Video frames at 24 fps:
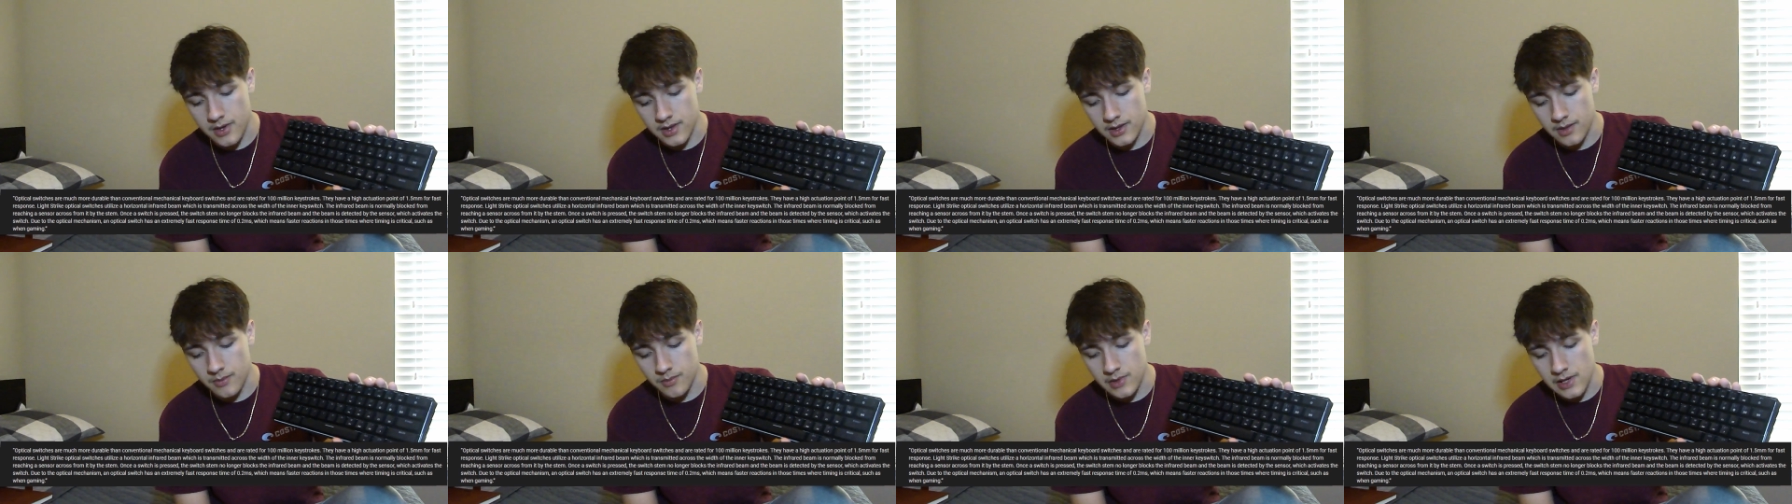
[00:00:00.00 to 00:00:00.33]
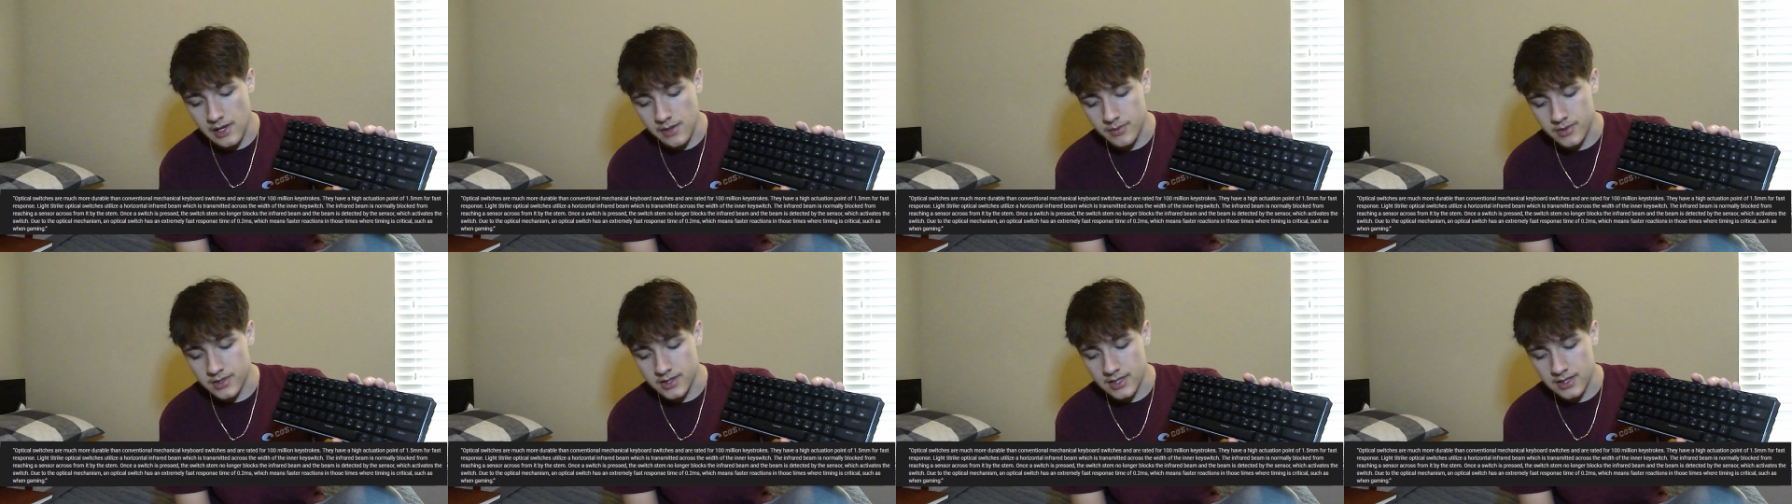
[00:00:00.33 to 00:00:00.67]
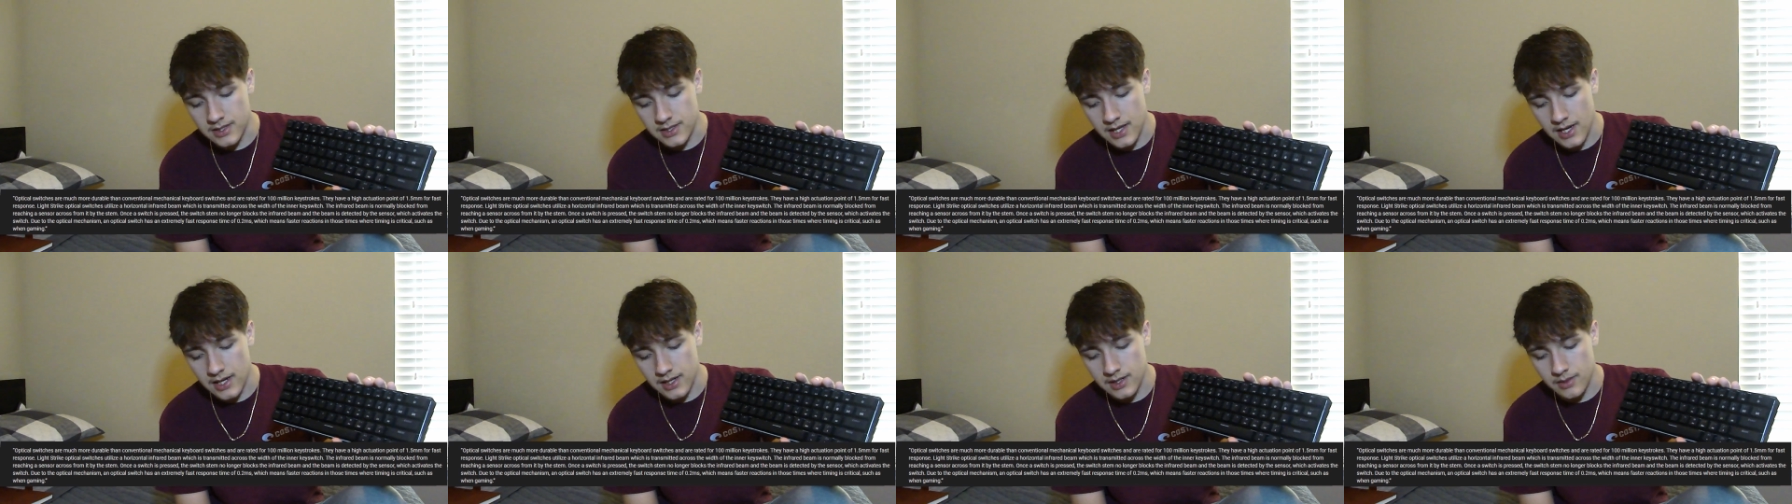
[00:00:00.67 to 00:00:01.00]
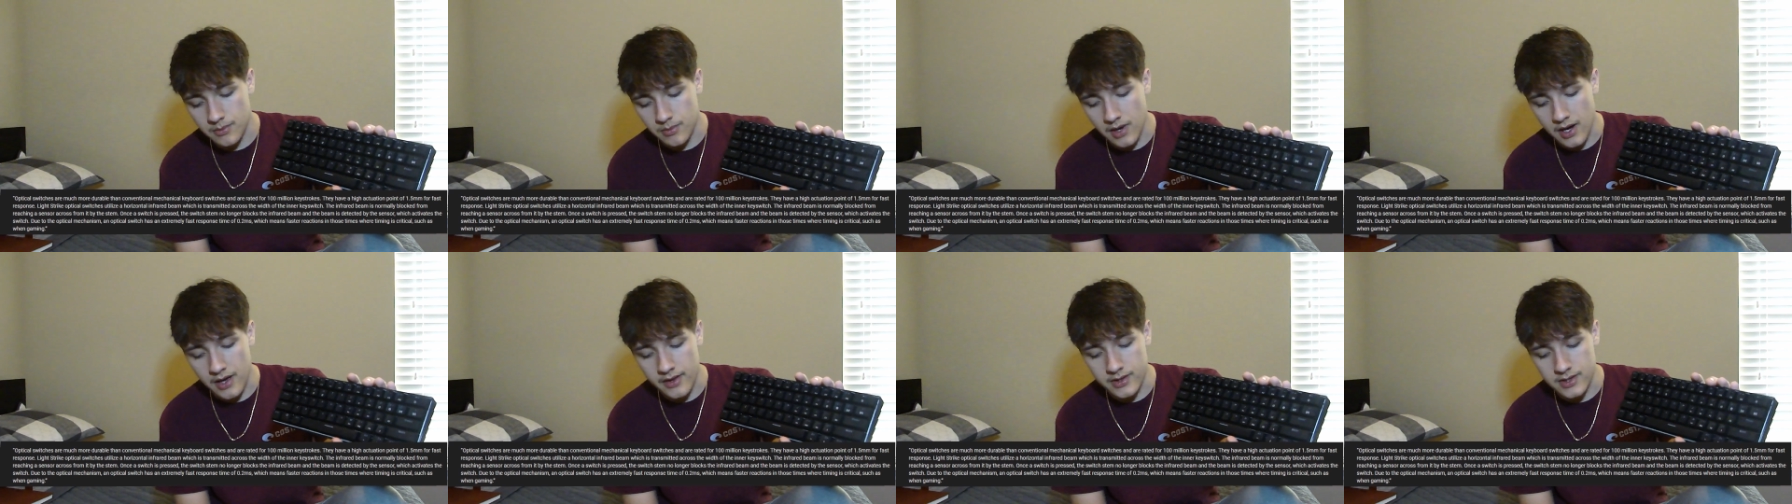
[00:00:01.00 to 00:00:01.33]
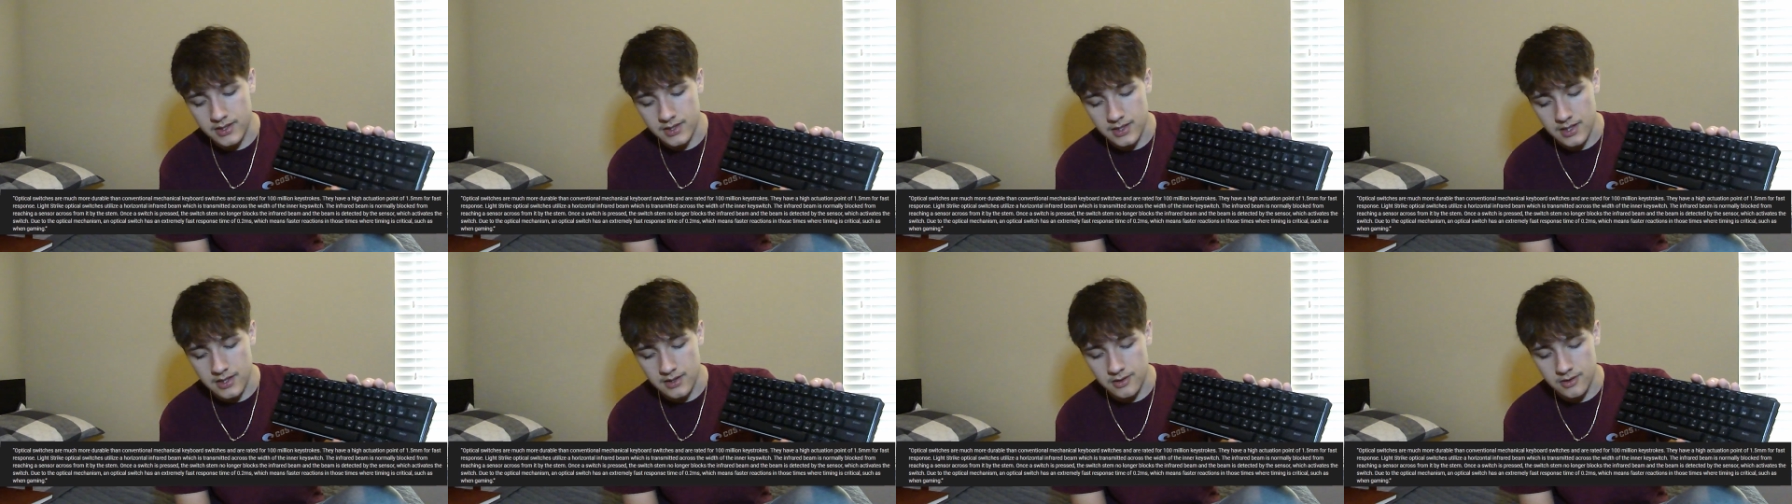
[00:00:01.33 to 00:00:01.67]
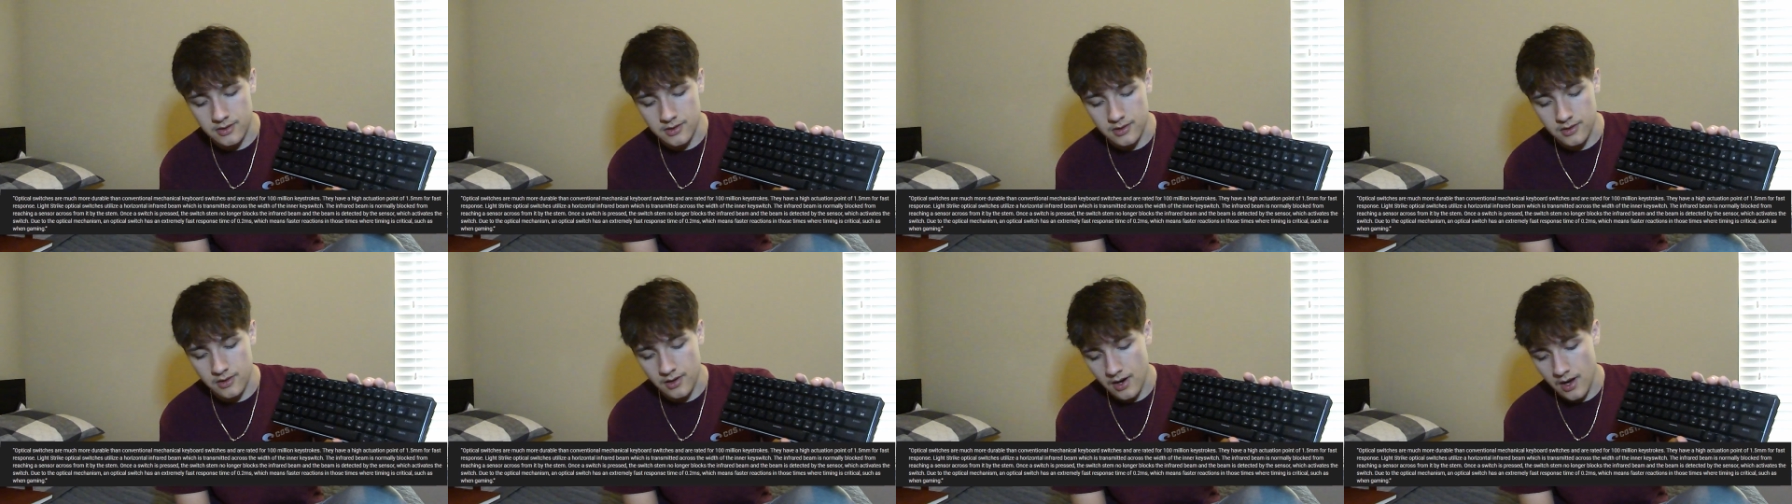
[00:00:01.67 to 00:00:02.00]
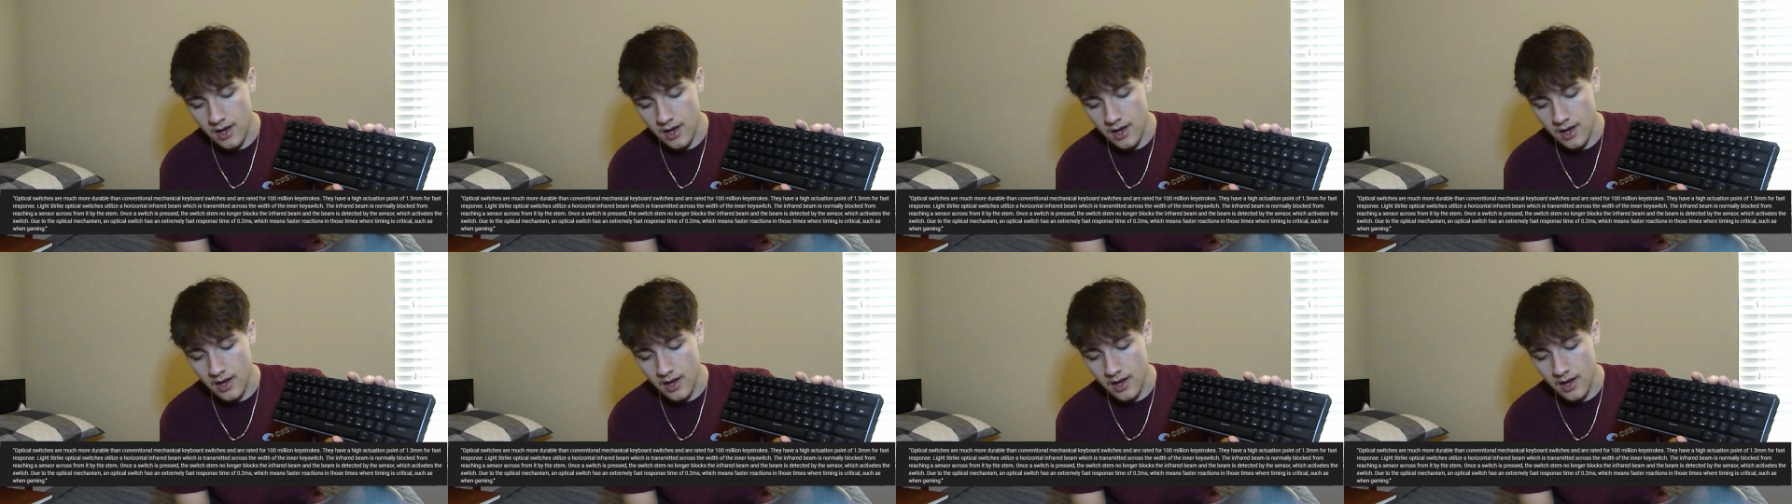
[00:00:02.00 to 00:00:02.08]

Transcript: and the beam is detected by the sensor,